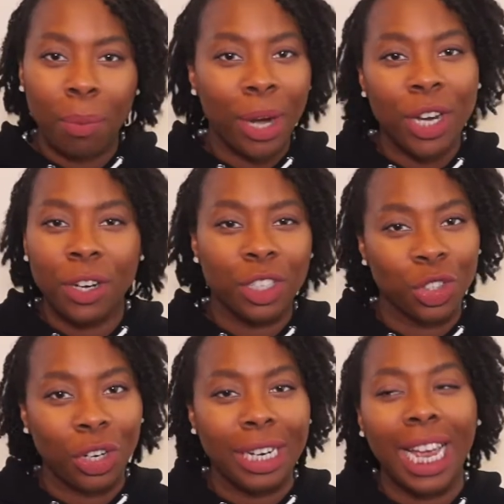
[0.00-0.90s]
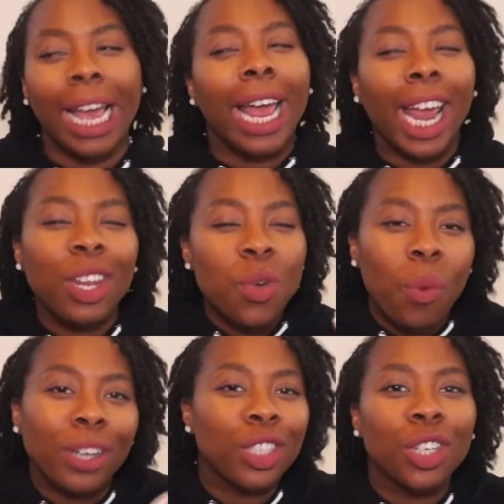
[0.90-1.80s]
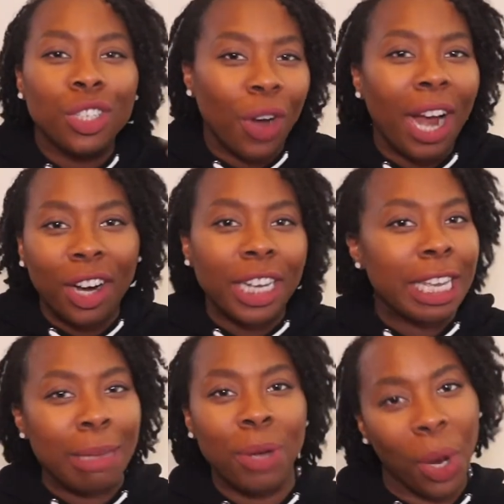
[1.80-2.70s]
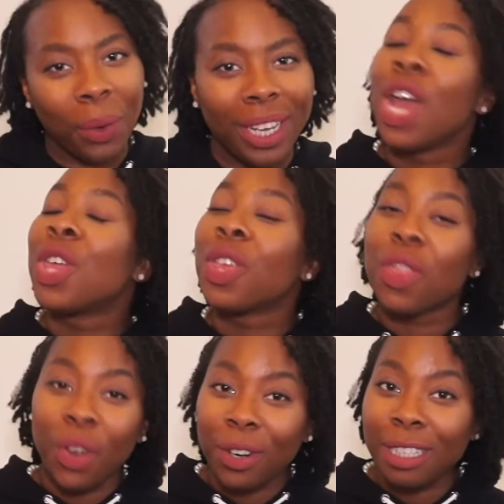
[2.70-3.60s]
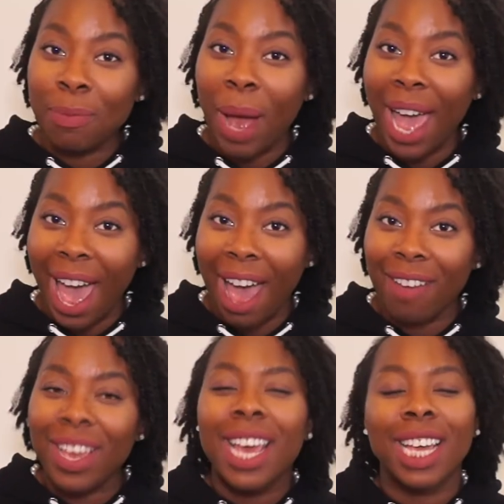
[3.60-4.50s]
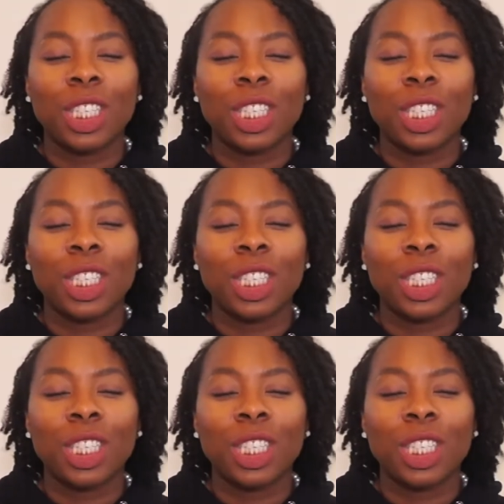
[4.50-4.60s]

to break your streak and you want your tracker to keep going. The third tip I have is